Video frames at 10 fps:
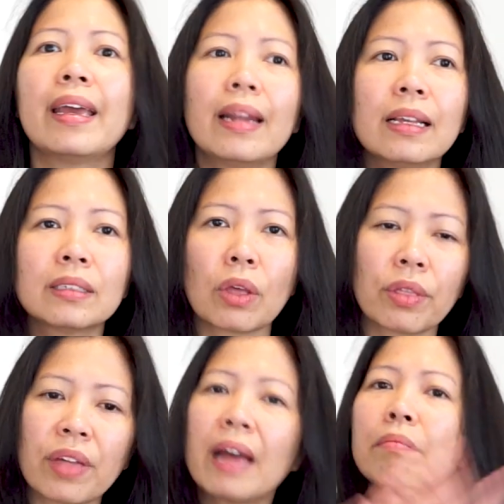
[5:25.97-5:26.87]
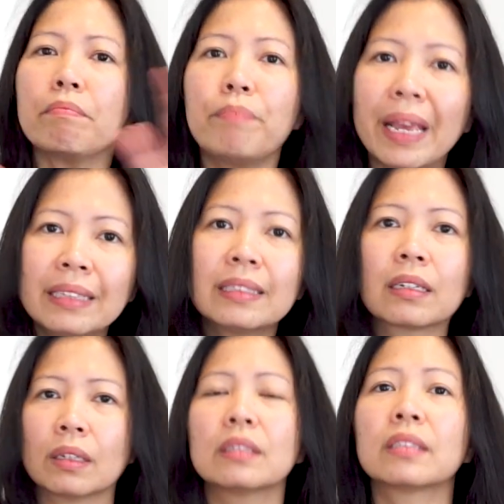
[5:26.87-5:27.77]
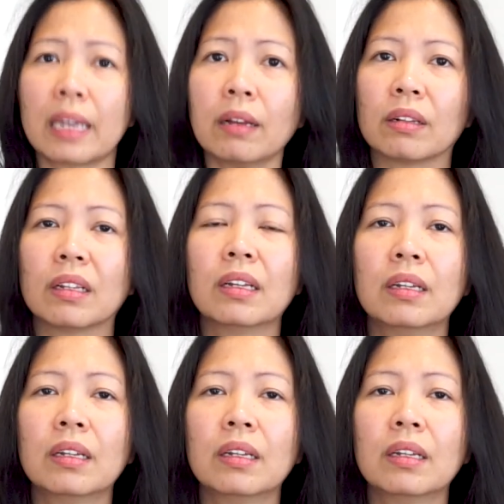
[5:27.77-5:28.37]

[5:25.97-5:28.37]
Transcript: It is that basic skill.